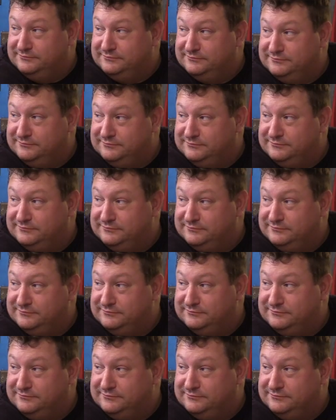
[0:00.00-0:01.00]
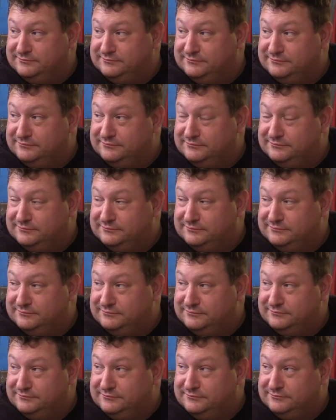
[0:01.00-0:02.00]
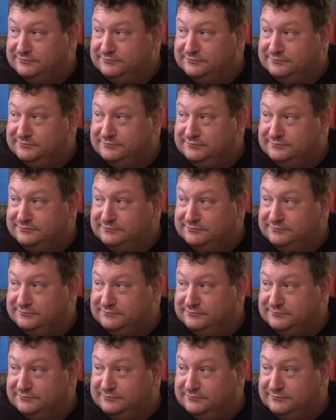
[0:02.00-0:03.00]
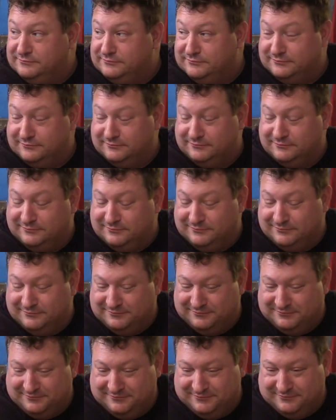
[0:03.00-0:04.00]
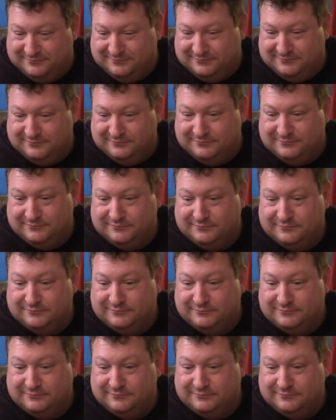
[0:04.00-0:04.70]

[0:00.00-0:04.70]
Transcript: No words are spoken by the person on screen.